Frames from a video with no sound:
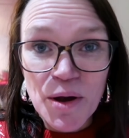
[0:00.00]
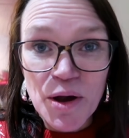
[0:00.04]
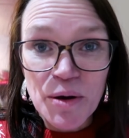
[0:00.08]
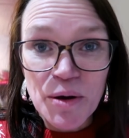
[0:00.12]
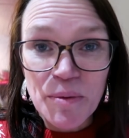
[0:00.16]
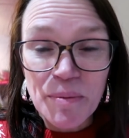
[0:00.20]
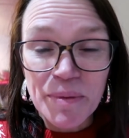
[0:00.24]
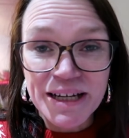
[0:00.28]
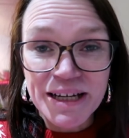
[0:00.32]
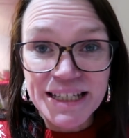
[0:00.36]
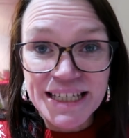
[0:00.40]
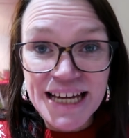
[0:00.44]

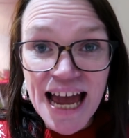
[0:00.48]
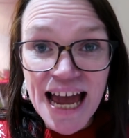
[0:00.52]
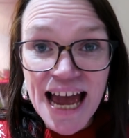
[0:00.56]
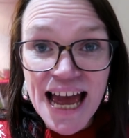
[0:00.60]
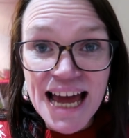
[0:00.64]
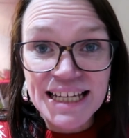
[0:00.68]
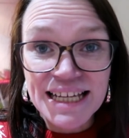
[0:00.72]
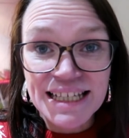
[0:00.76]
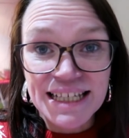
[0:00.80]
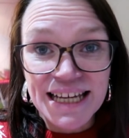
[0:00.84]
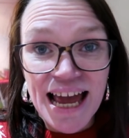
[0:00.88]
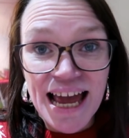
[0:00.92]
who my
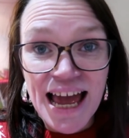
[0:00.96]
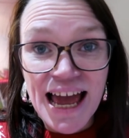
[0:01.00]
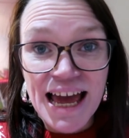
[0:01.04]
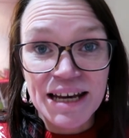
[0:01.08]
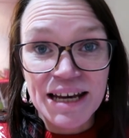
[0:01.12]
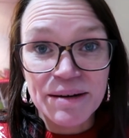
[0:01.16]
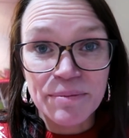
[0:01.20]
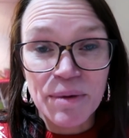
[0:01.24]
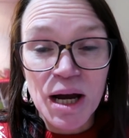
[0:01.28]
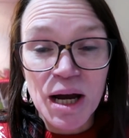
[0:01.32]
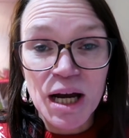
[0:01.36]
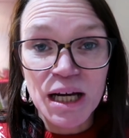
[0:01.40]
dad
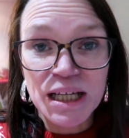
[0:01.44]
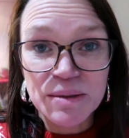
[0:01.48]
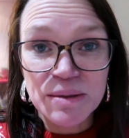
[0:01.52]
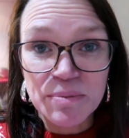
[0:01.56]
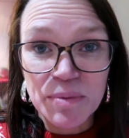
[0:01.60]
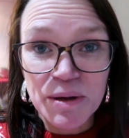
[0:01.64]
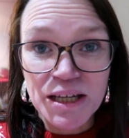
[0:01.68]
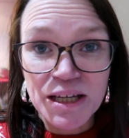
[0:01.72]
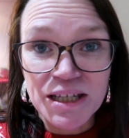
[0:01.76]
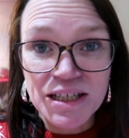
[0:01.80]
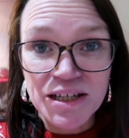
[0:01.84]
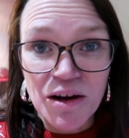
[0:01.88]
and my
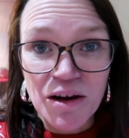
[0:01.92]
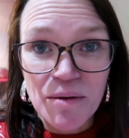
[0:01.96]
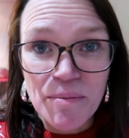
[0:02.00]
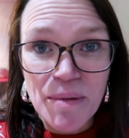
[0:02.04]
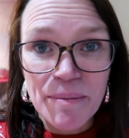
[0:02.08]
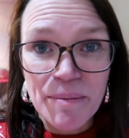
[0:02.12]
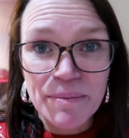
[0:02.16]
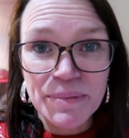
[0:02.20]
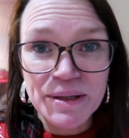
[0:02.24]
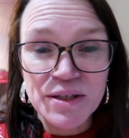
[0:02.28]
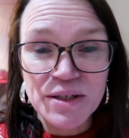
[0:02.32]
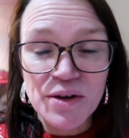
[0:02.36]
husband are
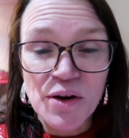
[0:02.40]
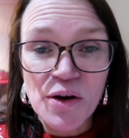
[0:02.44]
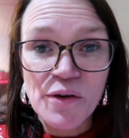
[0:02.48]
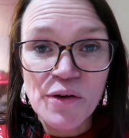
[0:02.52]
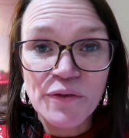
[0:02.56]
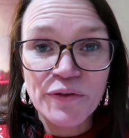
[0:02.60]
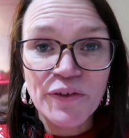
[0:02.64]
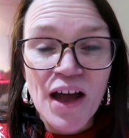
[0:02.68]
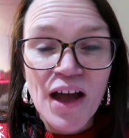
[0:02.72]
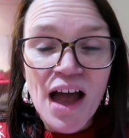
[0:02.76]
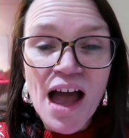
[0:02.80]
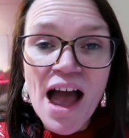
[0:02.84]
members
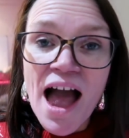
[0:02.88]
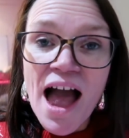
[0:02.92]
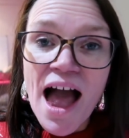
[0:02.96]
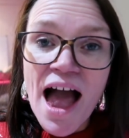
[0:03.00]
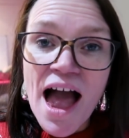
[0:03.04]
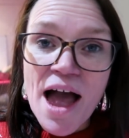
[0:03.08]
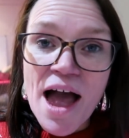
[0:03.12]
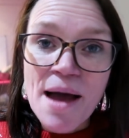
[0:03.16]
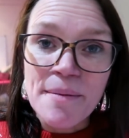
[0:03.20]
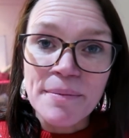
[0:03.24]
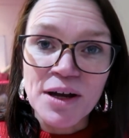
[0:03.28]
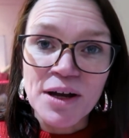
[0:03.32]
of,
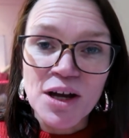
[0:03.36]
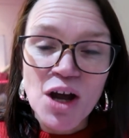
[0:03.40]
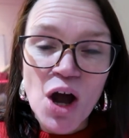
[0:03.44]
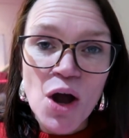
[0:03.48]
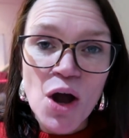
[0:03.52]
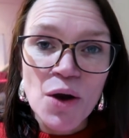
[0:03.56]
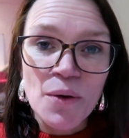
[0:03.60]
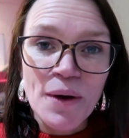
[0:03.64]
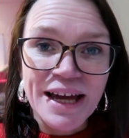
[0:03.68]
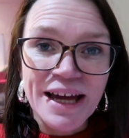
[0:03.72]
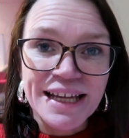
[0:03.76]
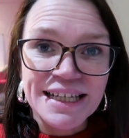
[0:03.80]

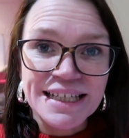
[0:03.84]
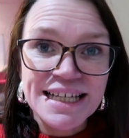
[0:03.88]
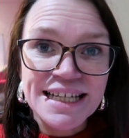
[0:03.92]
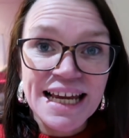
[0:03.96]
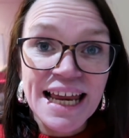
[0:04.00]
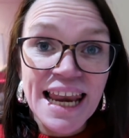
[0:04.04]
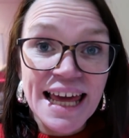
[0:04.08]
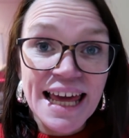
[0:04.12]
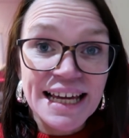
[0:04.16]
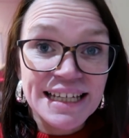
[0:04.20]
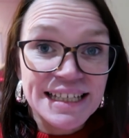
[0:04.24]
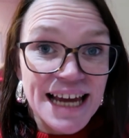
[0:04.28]
go and
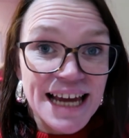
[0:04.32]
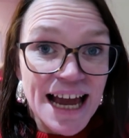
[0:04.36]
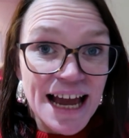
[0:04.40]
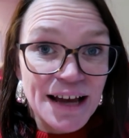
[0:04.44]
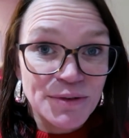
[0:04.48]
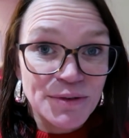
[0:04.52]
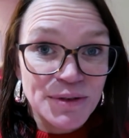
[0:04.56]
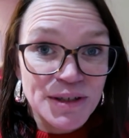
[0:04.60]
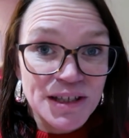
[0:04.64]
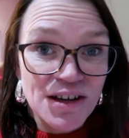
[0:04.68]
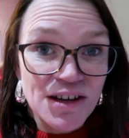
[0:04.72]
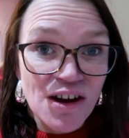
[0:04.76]
collect
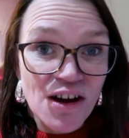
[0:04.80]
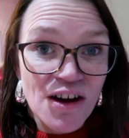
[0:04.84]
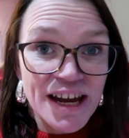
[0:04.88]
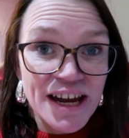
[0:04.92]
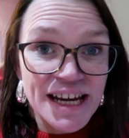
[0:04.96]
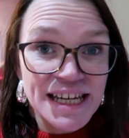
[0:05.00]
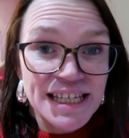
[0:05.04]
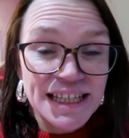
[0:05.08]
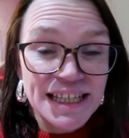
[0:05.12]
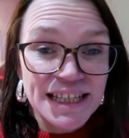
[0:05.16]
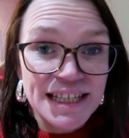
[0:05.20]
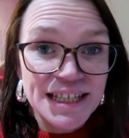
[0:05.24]

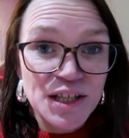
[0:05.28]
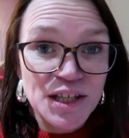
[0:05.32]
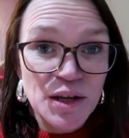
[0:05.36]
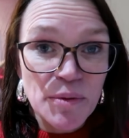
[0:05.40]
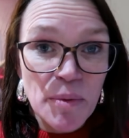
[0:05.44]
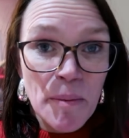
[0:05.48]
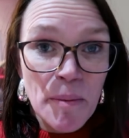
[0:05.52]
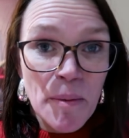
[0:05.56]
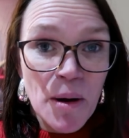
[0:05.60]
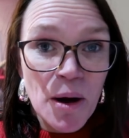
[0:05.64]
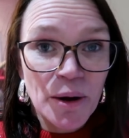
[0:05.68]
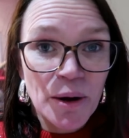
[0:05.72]
outside the
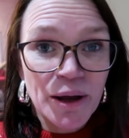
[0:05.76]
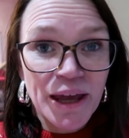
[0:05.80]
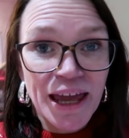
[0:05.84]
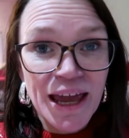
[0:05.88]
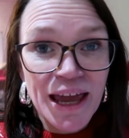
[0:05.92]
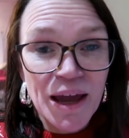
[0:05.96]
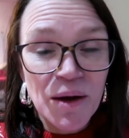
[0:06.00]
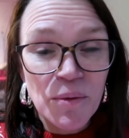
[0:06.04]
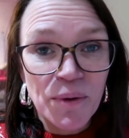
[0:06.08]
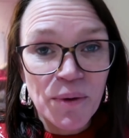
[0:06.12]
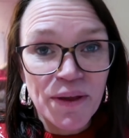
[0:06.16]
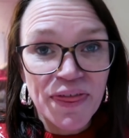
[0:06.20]

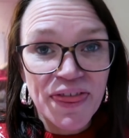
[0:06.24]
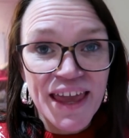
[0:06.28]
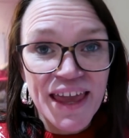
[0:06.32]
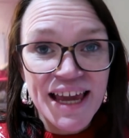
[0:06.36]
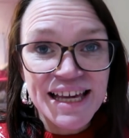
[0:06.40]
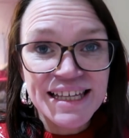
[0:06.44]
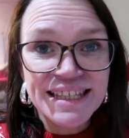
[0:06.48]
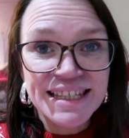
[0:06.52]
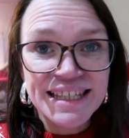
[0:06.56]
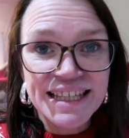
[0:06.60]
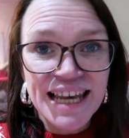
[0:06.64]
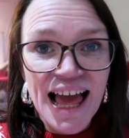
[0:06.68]
supermarket with
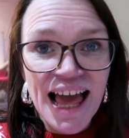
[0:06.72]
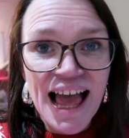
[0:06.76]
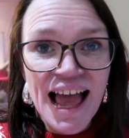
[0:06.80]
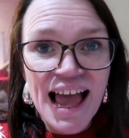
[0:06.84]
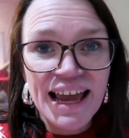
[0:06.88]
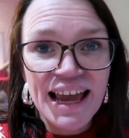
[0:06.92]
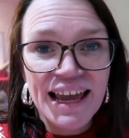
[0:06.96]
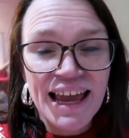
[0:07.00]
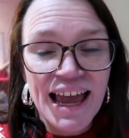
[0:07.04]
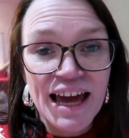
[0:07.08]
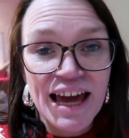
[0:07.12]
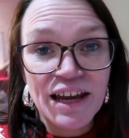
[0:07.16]
their
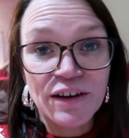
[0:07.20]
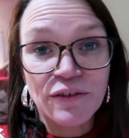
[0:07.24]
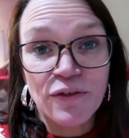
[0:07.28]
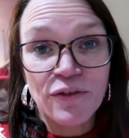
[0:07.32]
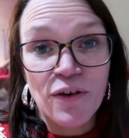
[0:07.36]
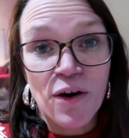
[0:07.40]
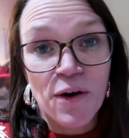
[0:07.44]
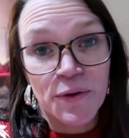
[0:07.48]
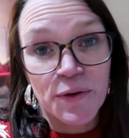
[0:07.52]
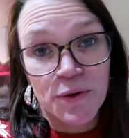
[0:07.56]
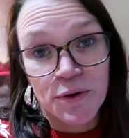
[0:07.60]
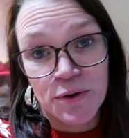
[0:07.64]
sleigh and
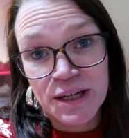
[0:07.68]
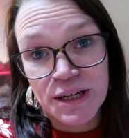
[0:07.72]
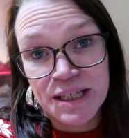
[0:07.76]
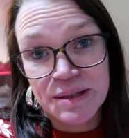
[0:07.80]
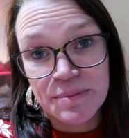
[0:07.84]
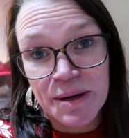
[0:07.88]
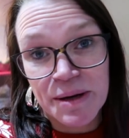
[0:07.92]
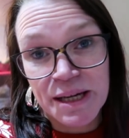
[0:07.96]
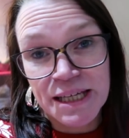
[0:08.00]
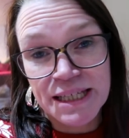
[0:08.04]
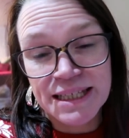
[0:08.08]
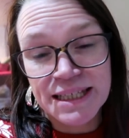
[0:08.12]
Father
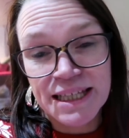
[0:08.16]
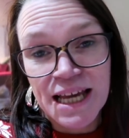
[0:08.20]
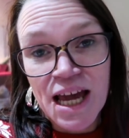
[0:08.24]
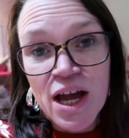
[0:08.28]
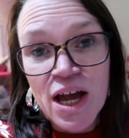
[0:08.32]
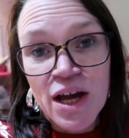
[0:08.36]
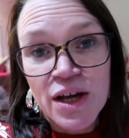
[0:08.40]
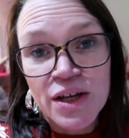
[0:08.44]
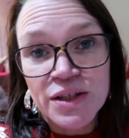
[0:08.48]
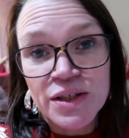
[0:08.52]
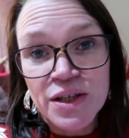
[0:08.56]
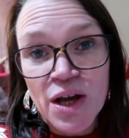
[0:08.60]
Christmas.
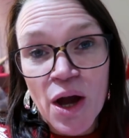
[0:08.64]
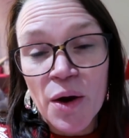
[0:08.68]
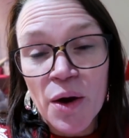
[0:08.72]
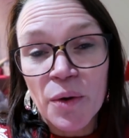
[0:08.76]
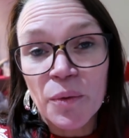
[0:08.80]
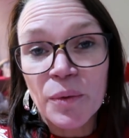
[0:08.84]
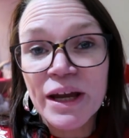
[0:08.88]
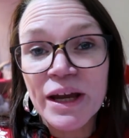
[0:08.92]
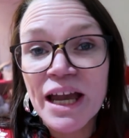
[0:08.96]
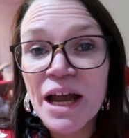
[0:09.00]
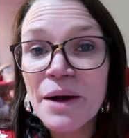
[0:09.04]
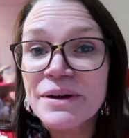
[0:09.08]

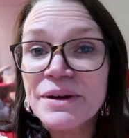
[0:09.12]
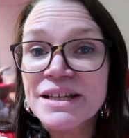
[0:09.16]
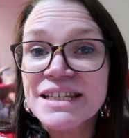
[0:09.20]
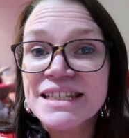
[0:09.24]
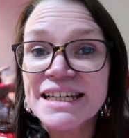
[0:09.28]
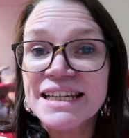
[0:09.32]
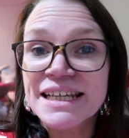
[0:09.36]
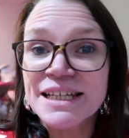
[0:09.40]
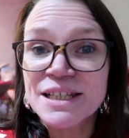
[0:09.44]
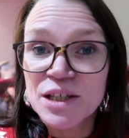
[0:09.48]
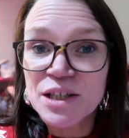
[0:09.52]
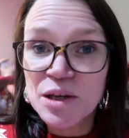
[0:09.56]
So we go and
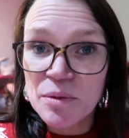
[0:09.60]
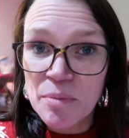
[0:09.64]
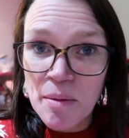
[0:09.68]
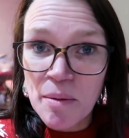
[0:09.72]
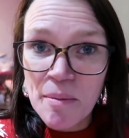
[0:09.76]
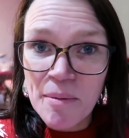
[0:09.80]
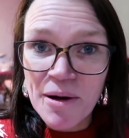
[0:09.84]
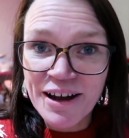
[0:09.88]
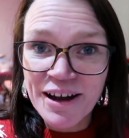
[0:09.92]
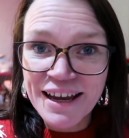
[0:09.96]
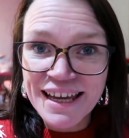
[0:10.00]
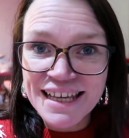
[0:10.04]
see
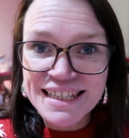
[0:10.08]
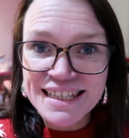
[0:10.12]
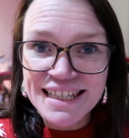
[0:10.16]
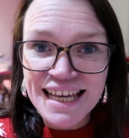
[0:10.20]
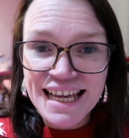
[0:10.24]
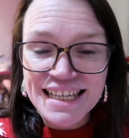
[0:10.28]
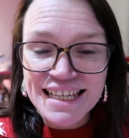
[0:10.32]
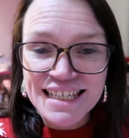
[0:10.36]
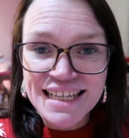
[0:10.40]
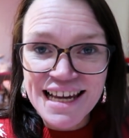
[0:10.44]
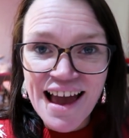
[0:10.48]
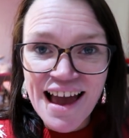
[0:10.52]
Supermarket
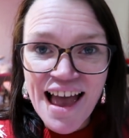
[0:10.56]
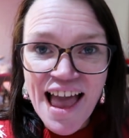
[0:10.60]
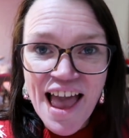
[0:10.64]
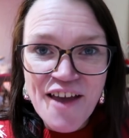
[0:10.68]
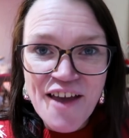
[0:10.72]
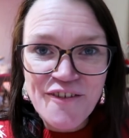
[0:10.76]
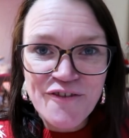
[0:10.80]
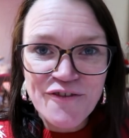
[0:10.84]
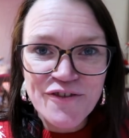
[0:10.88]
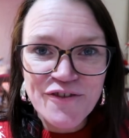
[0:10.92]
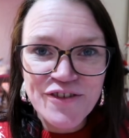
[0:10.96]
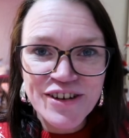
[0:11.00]
Santa
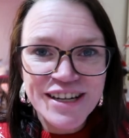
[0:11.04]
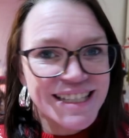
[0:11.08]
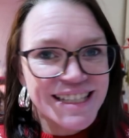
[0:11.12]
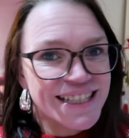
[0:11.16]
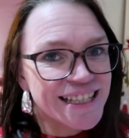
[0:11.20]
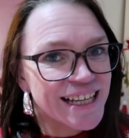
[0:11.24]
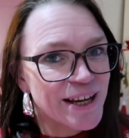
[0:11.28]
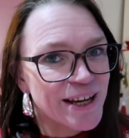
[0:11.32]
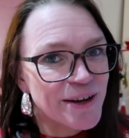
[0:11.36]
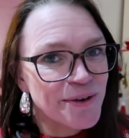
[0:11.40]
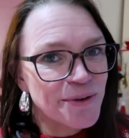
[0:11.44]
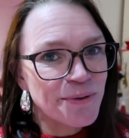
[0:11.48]
every
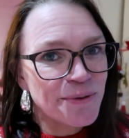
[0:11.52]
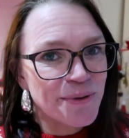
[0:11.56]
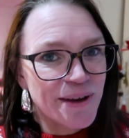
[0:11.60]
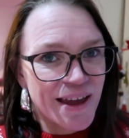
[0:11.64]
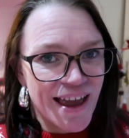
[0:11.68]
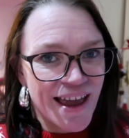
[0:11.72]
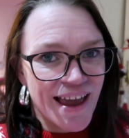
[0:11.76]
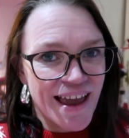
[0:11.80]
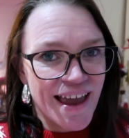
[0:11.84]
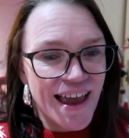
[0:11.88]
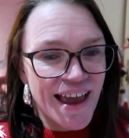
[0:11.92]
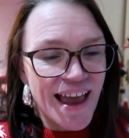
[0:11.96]
single
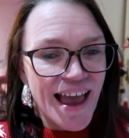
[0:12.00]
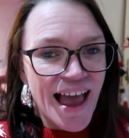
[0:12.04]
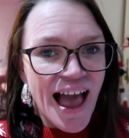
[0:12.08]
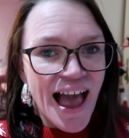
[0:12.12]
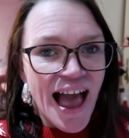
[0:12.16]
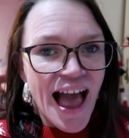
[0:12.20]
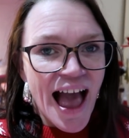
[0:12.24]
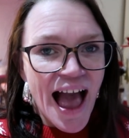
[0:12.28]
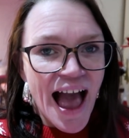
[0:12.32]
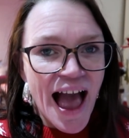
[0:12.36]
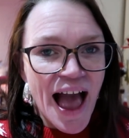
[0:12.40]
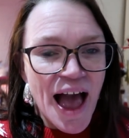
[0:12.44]
year.
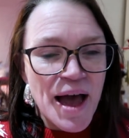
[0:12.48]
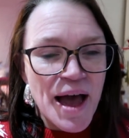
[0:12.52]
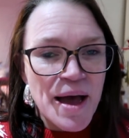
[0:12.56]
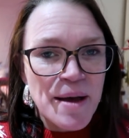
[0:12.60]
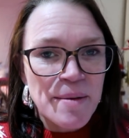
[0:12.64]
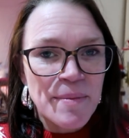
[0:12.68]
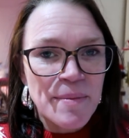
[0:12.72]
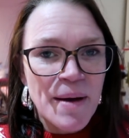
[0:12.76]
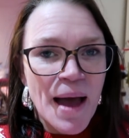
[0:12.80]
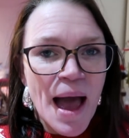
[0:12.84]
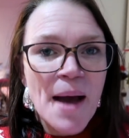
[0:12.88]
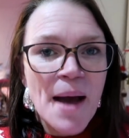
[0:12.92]

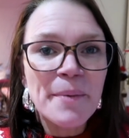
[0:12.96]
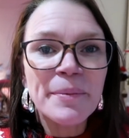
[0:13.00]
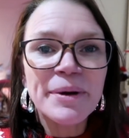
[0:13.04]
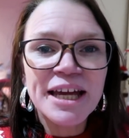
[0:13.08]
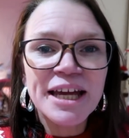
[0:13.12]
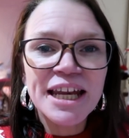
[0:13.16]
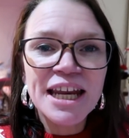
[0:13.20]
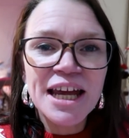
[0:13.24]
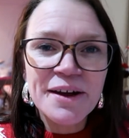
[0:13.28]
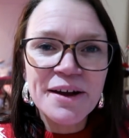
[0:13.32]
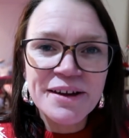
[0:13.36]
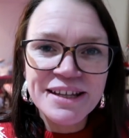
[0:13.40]
And
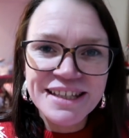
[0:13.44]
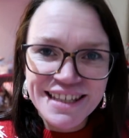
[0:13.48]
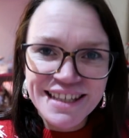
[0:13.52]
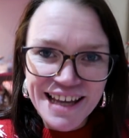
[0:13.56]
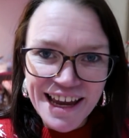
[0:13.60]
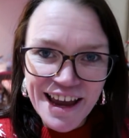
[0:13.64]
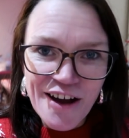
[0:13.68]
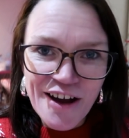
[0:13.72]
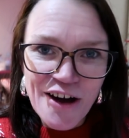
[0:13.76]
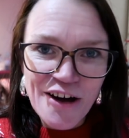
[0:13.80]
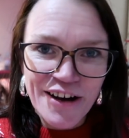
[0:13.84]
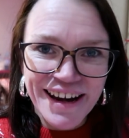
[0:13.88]
we're gonna go and
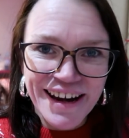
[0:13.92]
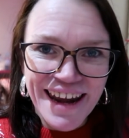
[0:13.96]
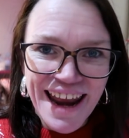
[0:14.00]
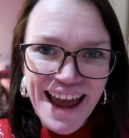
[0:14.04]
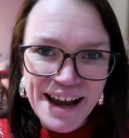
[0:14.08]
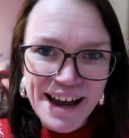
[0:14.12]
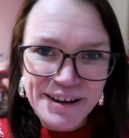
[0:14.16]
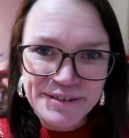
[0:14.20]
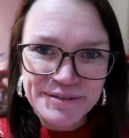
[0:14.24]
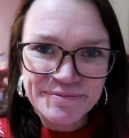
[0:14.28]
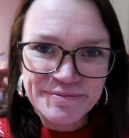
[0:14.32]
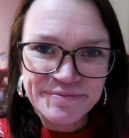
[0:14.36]
say hi
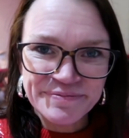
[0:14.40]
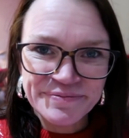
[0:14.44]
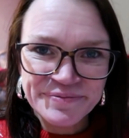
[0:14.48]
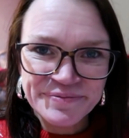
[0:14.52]
now.